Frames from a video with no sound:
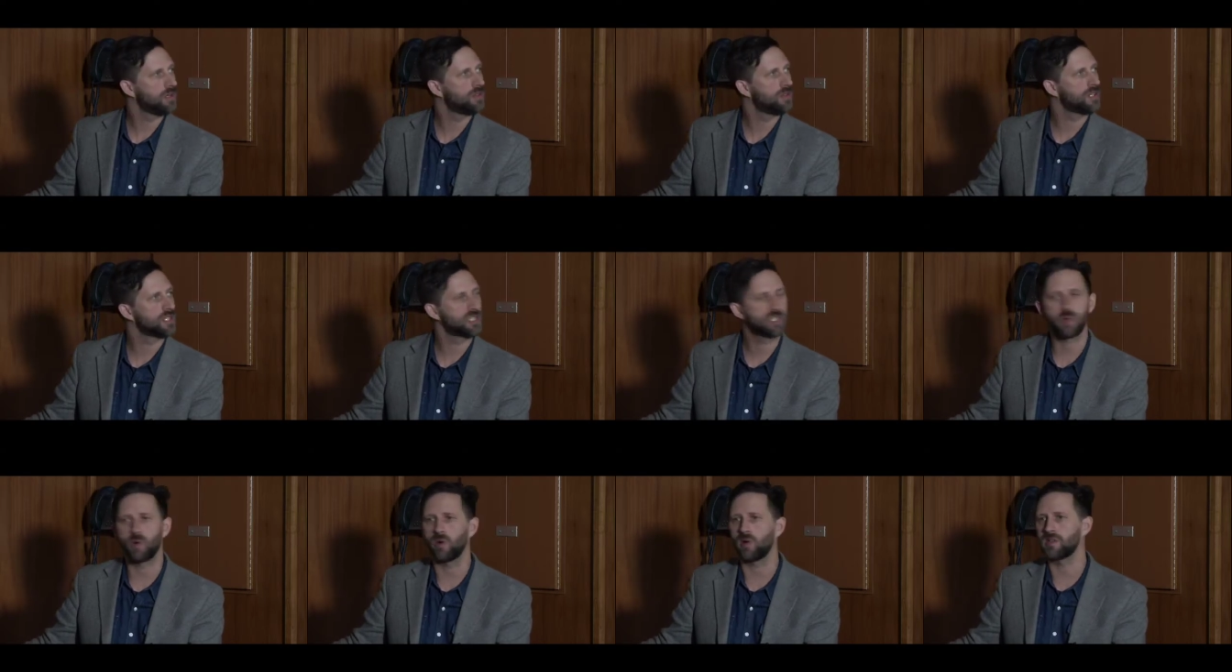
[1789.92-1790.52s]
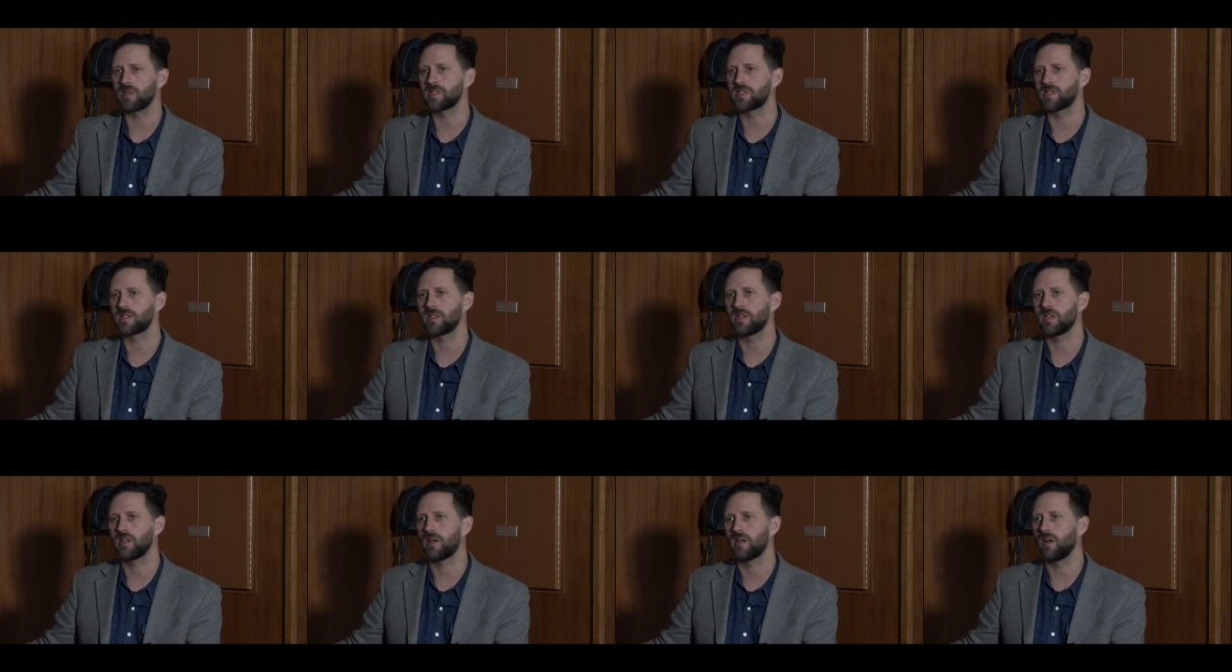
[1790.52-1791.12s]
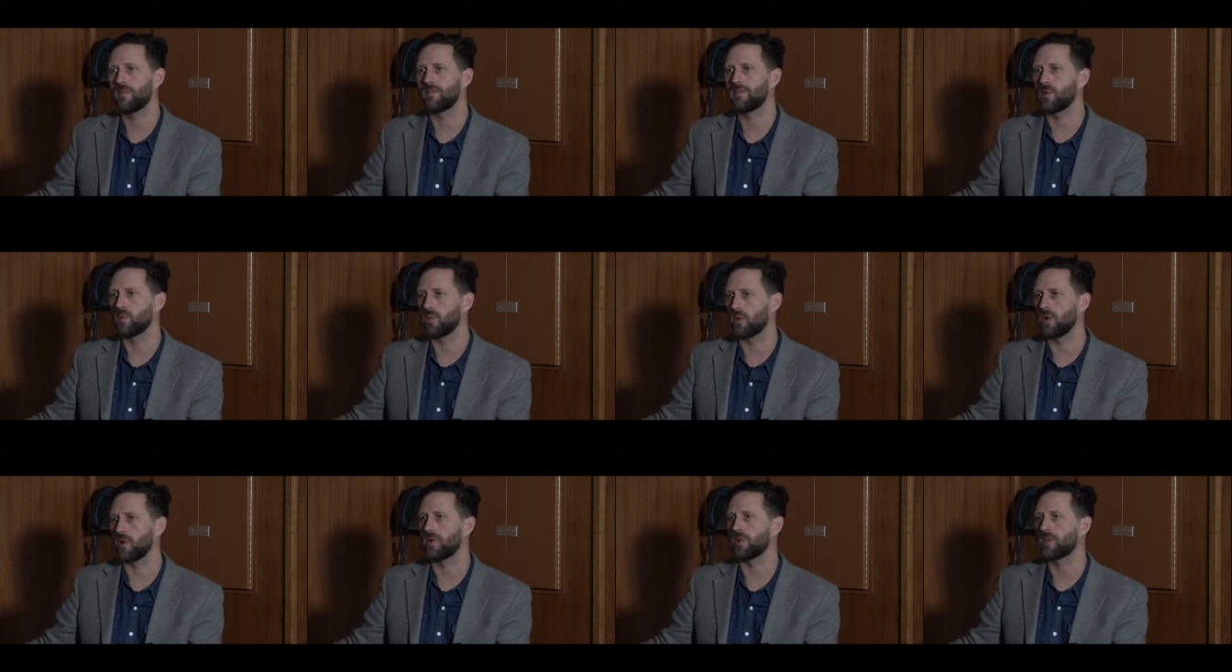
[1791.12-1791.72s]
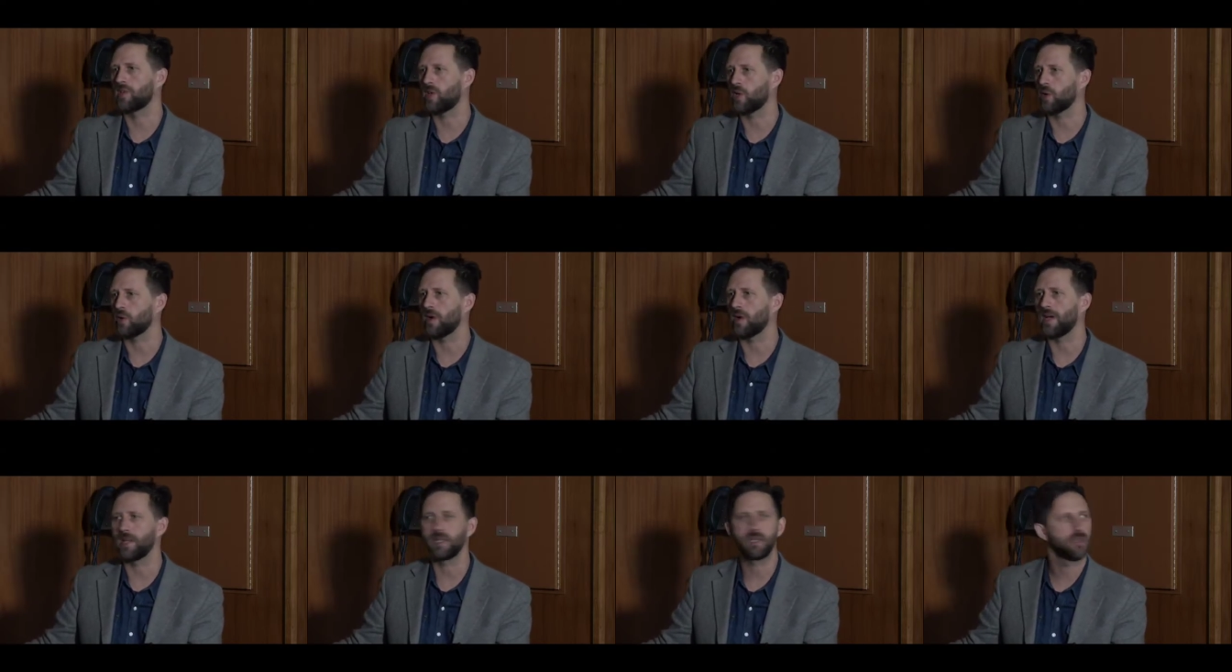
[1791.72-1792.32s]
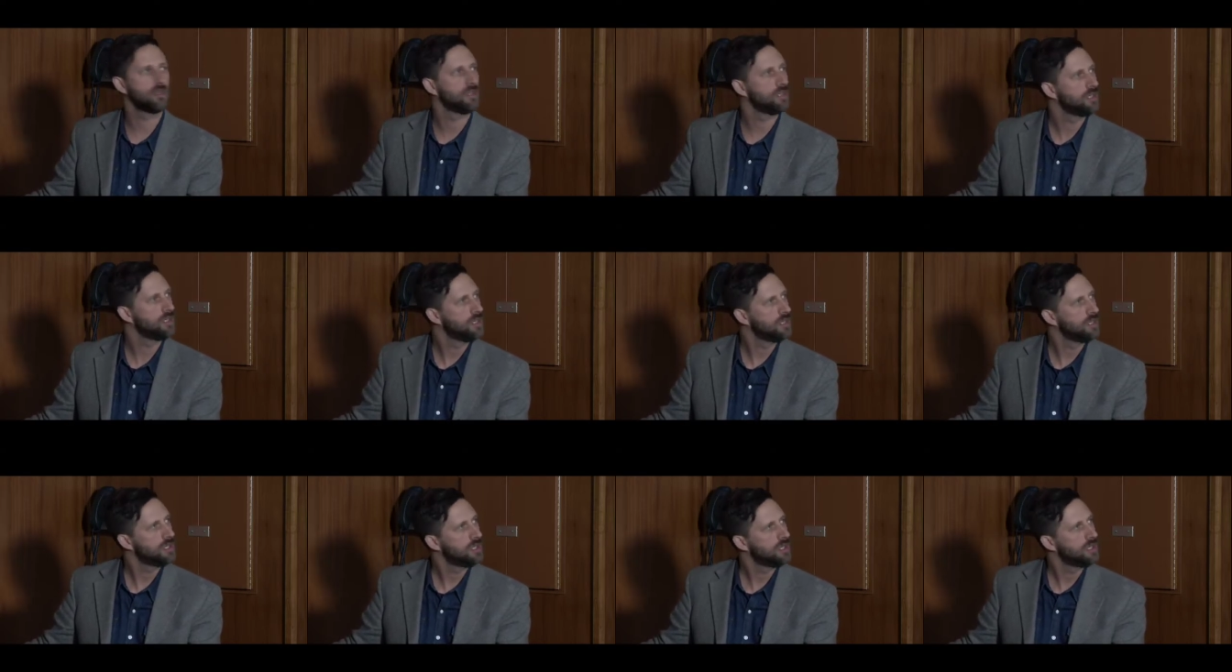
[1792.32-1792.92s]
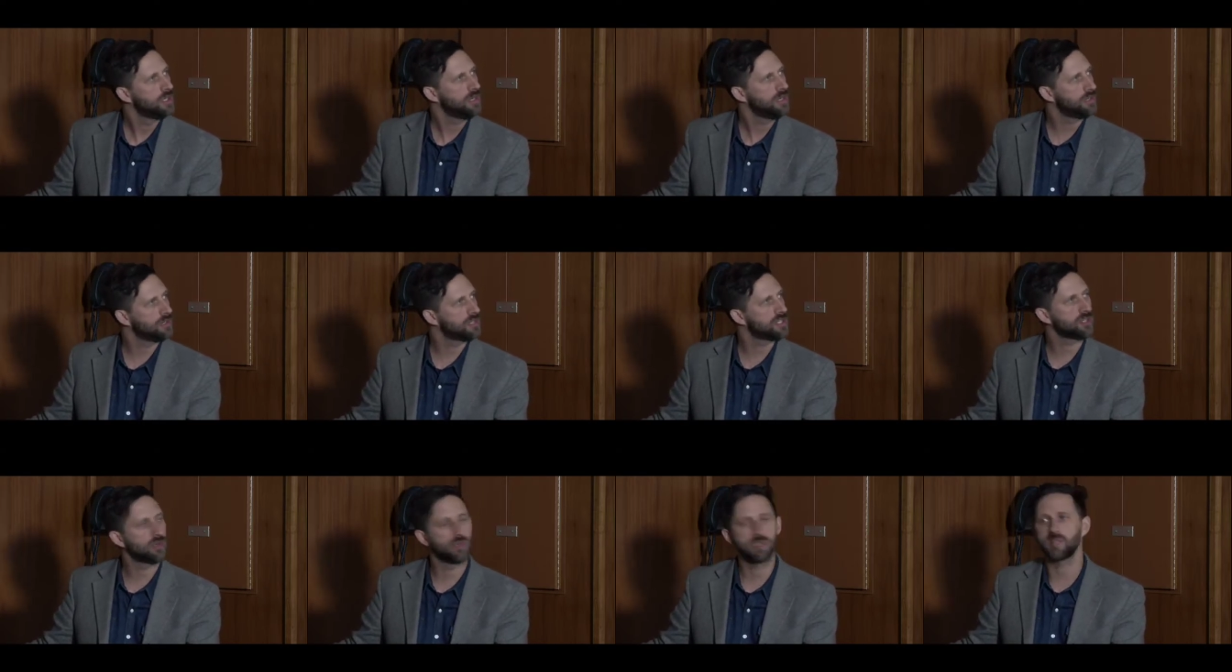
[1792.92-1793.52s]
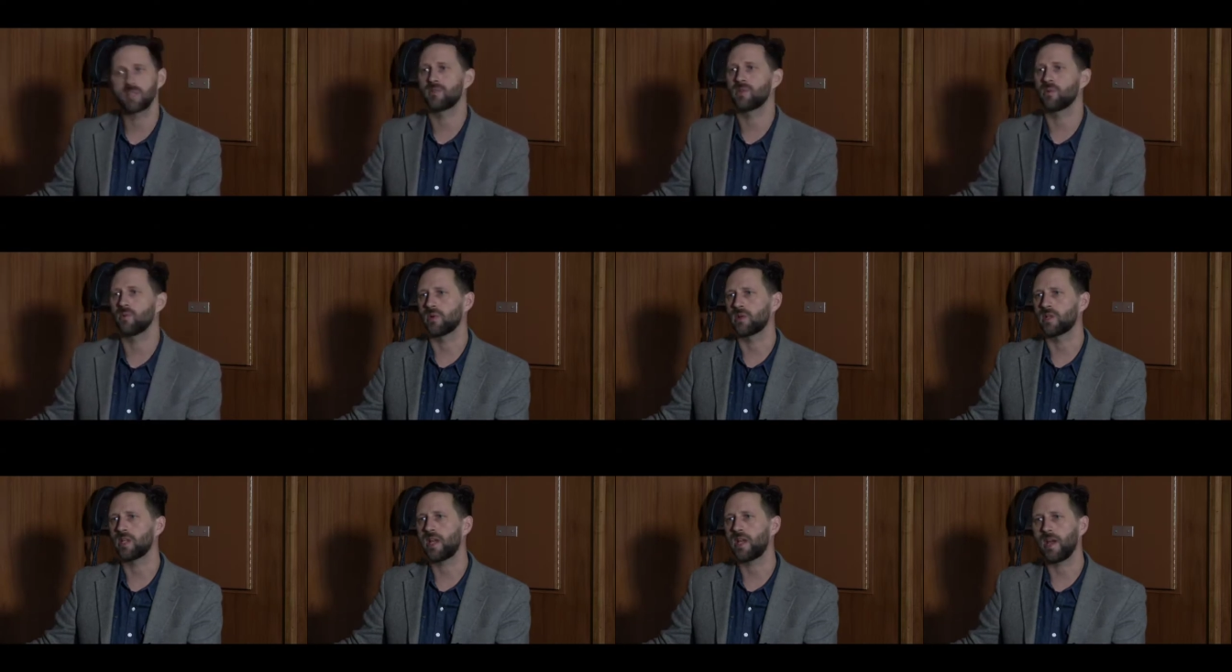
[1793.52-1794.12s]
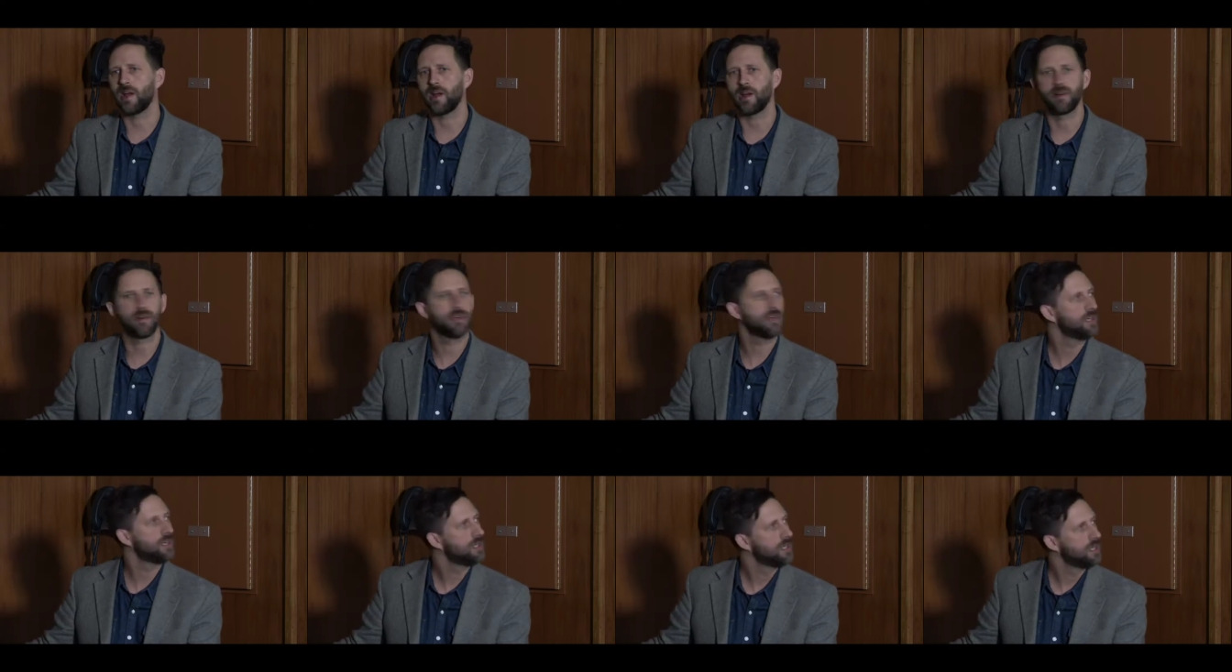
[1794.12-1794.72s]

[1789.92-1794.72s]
the source of the word curate and the source of the word care,